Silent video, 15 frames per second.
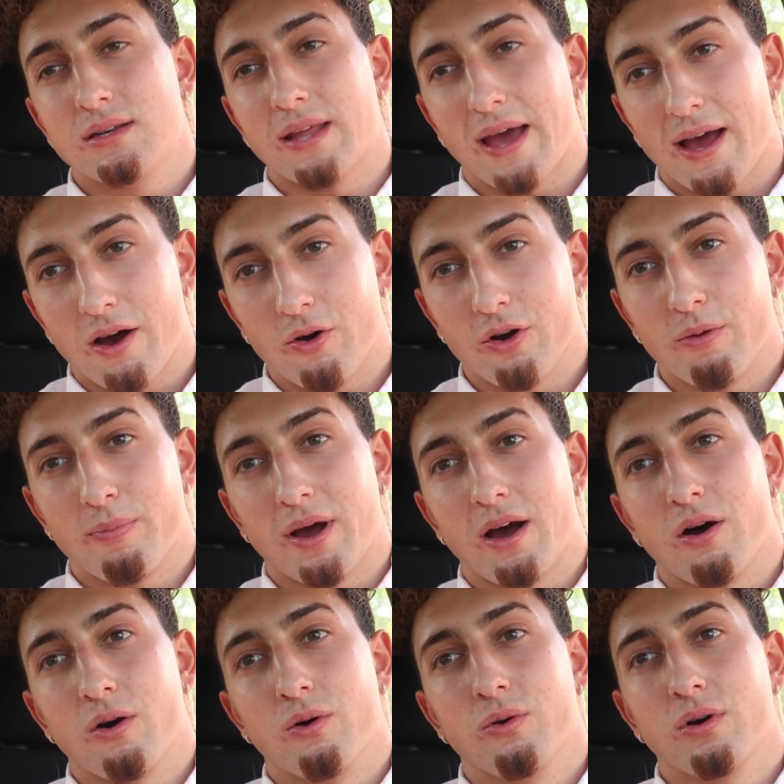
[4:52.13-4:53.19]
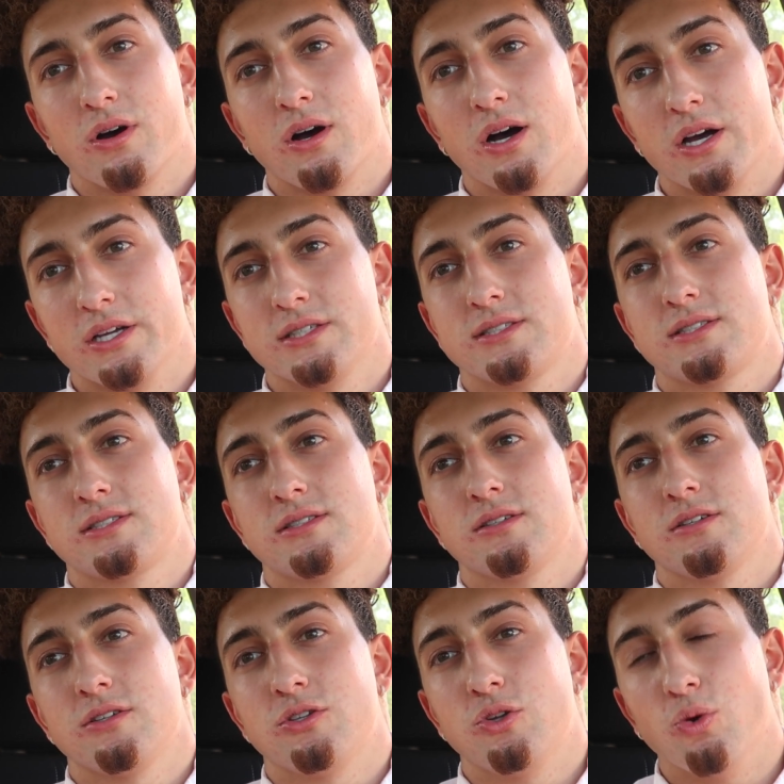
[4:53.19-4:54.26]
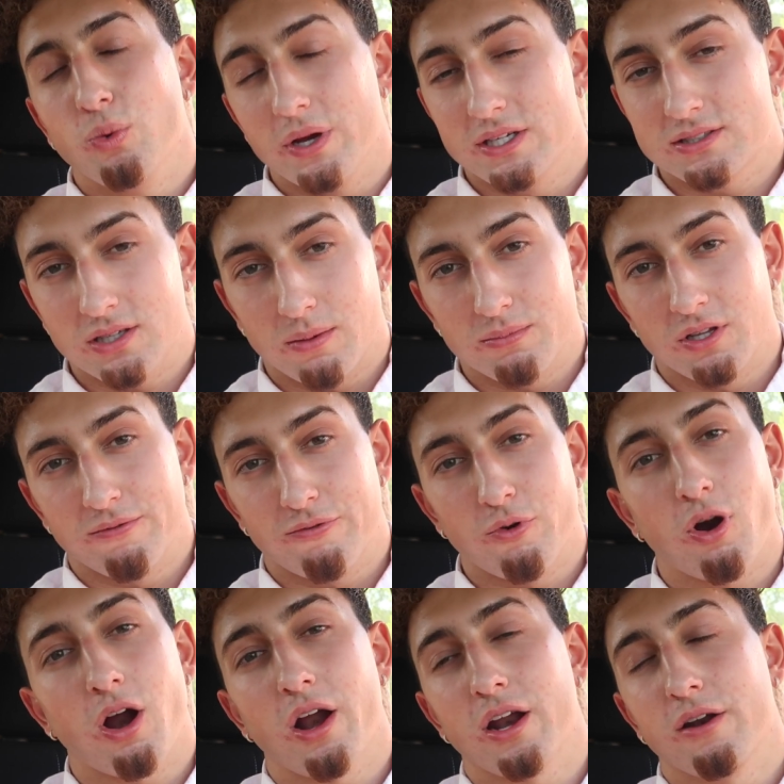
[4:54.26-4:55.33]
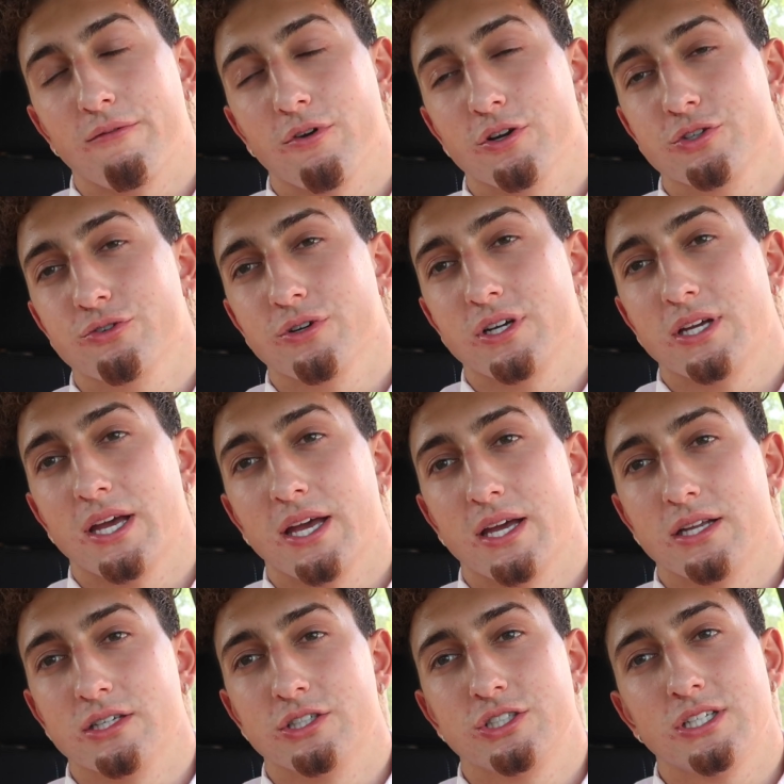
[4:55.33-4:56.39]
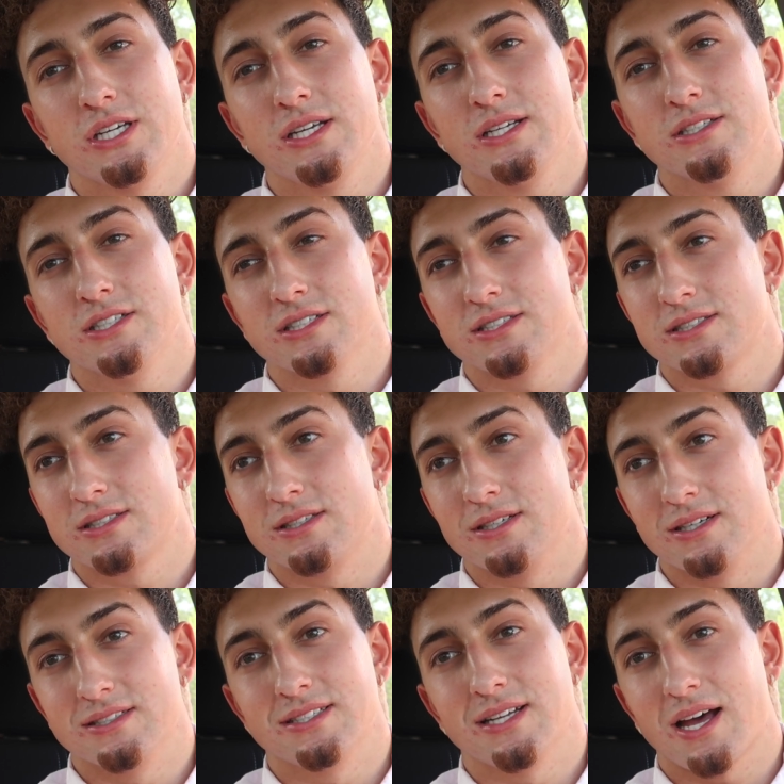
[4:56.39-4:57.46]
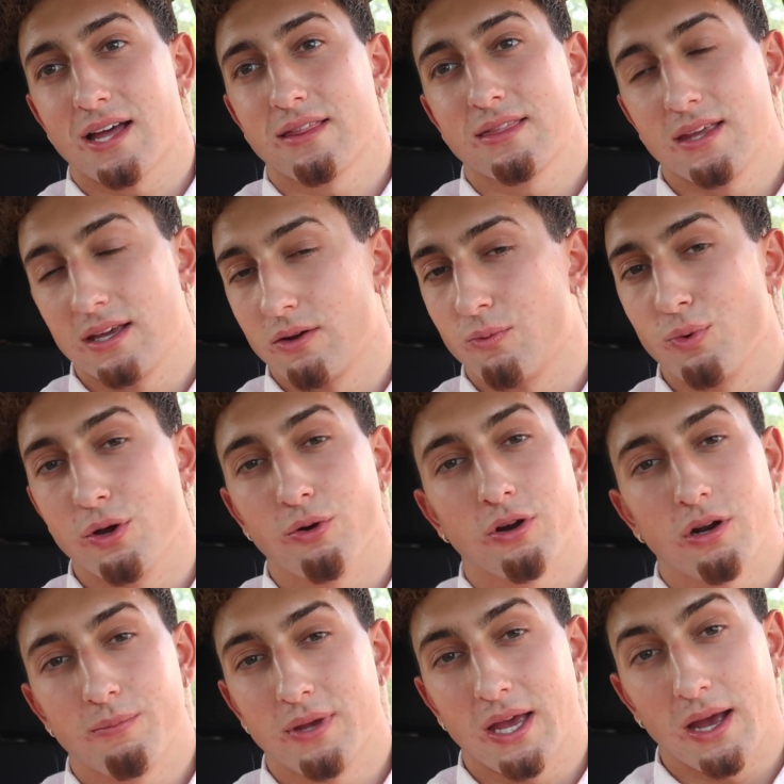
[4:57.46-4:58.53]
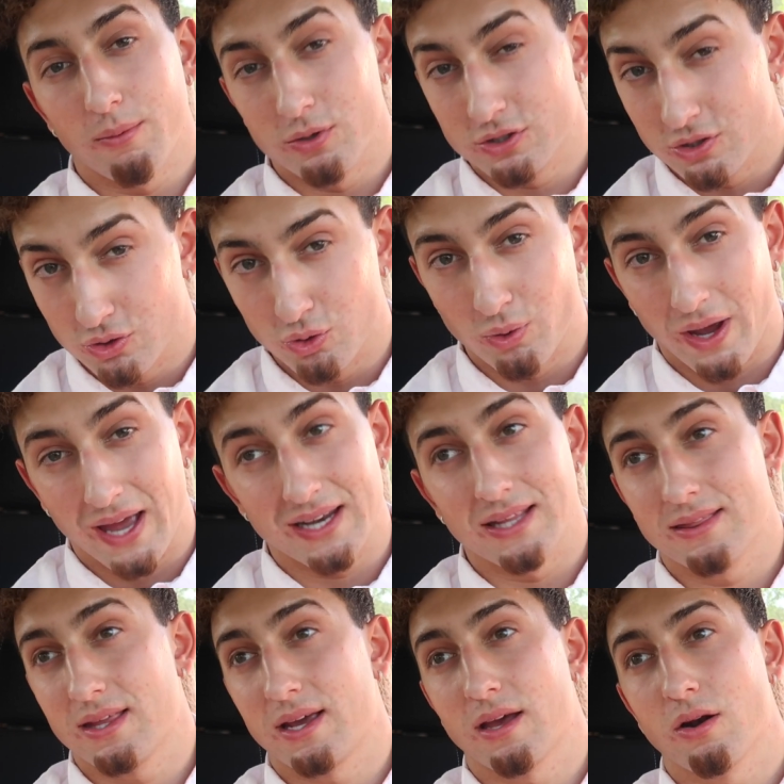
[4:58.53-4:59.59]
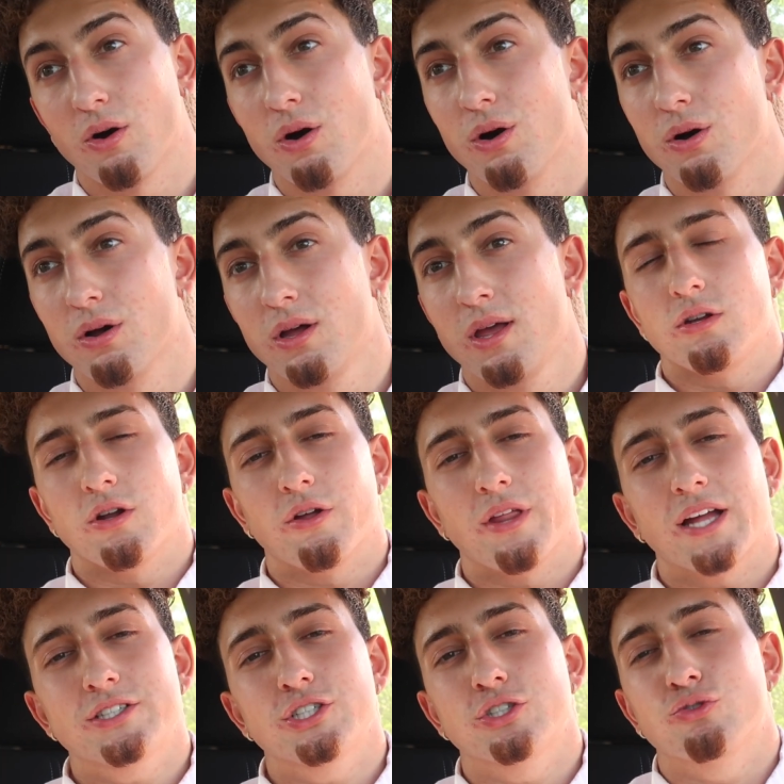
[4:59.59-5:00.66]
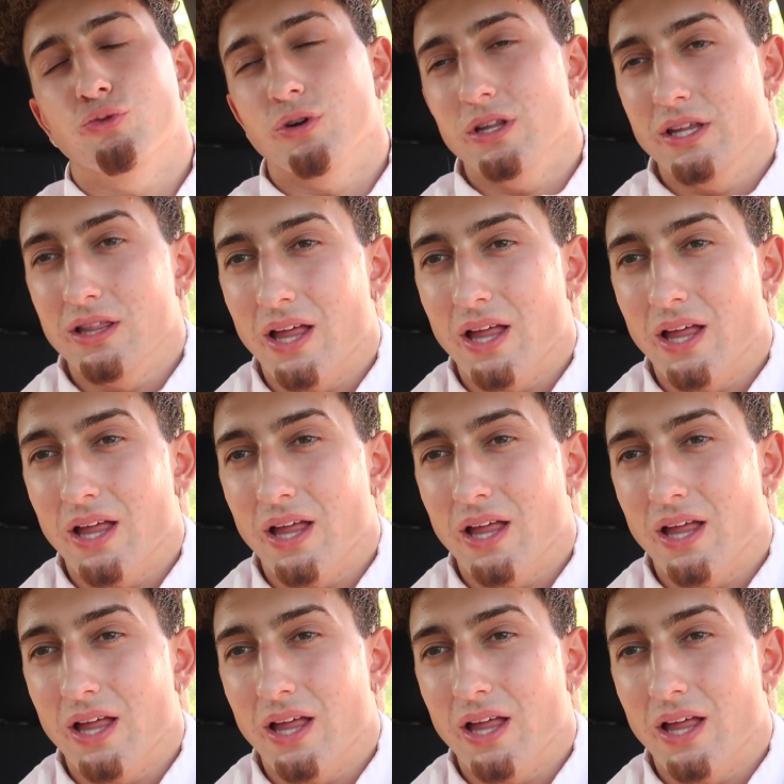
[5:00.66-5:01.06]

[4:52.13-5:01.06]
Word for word: down about us doing something for our anniversary and she just does not think we were going to be able to do anything at all. You know, that just really